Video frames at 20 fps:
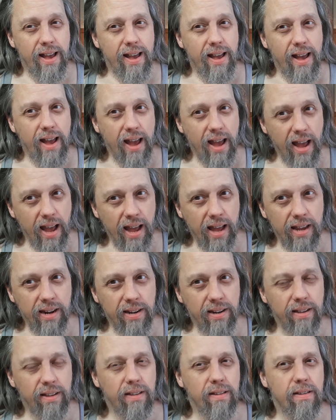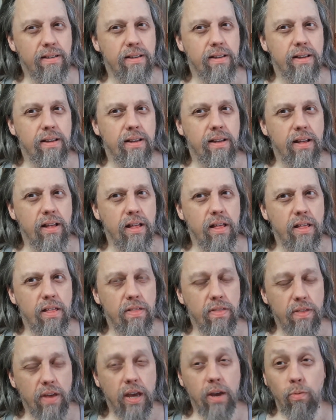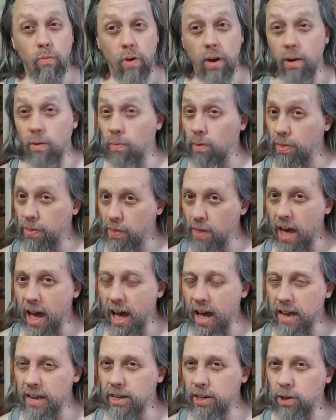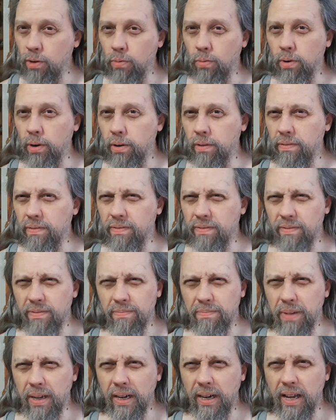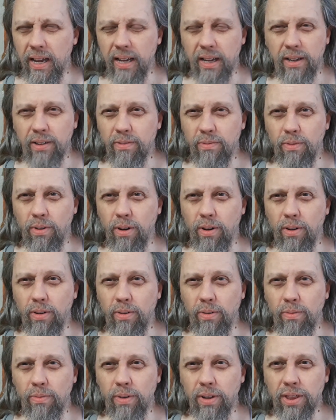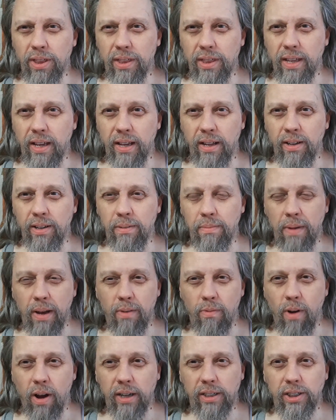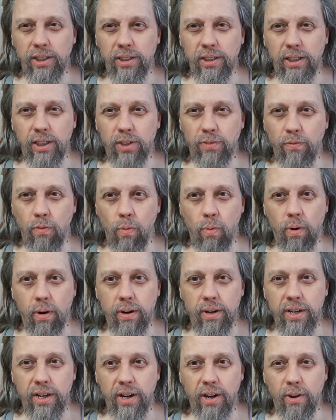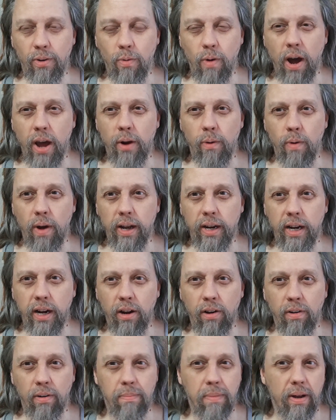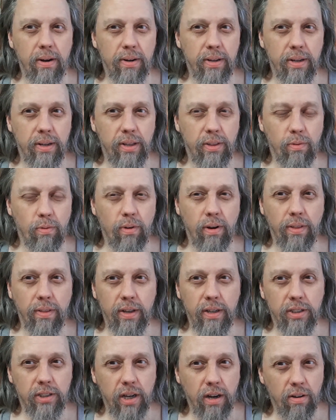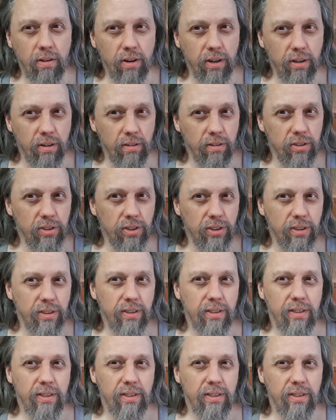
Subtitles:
had they went with that. You would have been like, well, what the hell am I watching this for? You know, why do I care about either one of these characters?